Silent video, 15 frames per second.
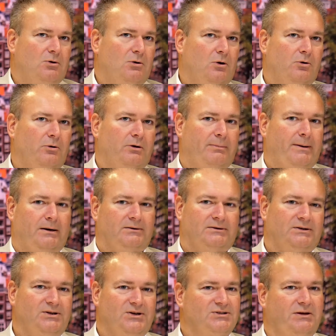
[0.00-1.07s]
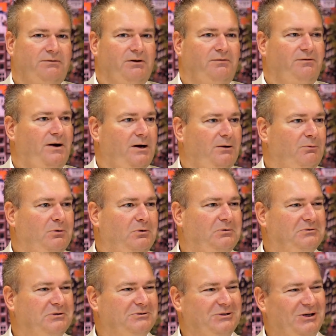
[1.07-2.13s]
longer about just having a
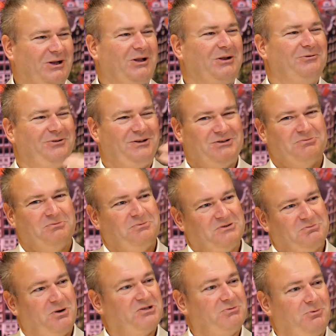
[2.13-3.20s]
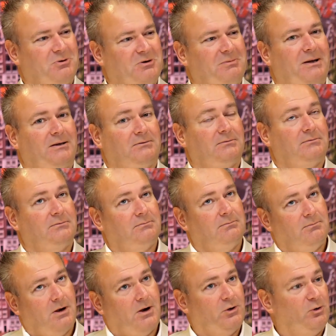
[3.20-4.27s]
firewall. A lot of it is much more about,
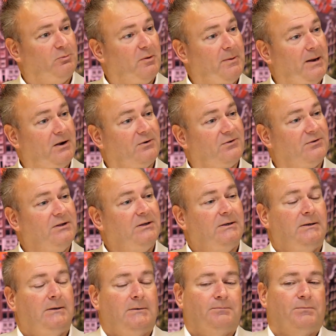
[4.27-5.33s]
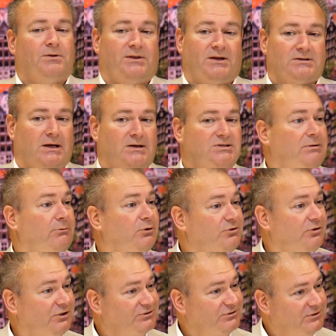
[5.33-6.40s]
are you prepared? Things like zero
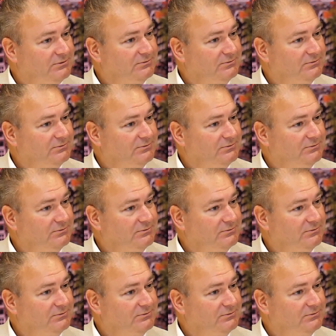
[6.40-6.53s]
trust.